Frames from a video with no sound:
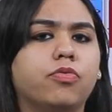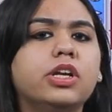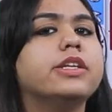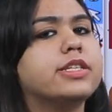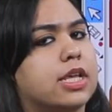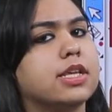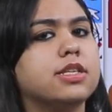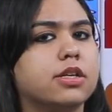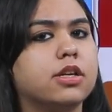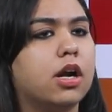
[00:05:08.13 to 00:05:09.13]
We'll discuss
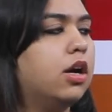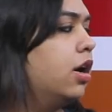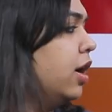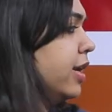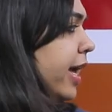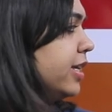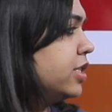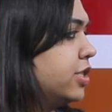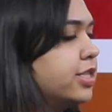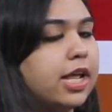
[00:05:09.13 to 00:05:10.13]
it in our
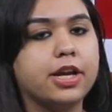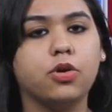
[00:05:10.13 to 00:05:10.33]
next slide.